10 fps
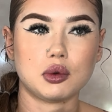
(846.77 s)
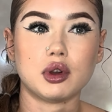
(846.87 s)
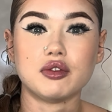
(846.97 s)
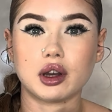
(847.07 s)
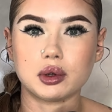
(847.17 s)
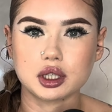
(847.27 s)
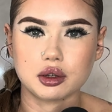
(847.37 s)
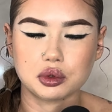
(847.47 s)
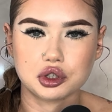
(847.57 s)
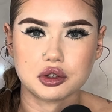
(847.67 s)
to unveil
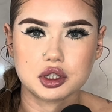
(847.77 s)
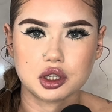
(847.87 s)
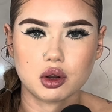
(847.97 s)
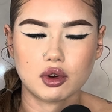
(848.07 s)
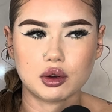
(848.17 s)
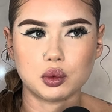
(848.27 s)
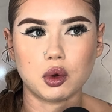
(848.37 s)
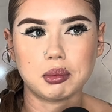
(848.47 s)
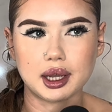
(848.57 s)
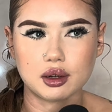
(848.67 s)
eternal truths to you around
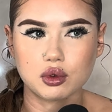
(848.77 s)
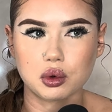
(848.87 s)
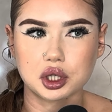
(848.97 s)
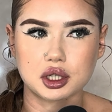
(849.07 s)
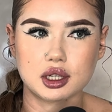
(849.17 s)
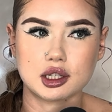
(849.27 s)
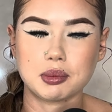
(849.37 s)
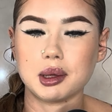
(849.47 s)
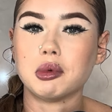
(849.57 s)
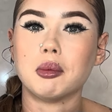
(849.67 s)
what plane of consciousness
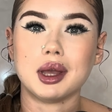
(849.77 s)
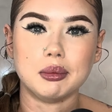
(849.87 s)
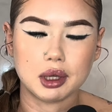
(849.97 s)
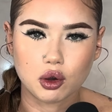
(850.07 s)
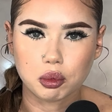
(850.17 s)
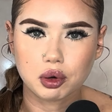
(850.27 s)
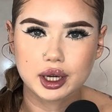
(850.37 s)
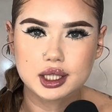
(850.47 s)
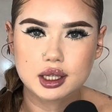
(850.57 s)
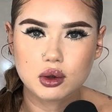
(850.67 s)
people may be
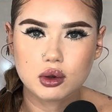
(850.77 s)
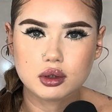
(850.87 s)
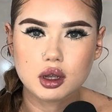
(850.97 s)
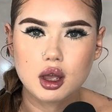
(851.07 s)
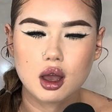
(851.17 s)
operating on,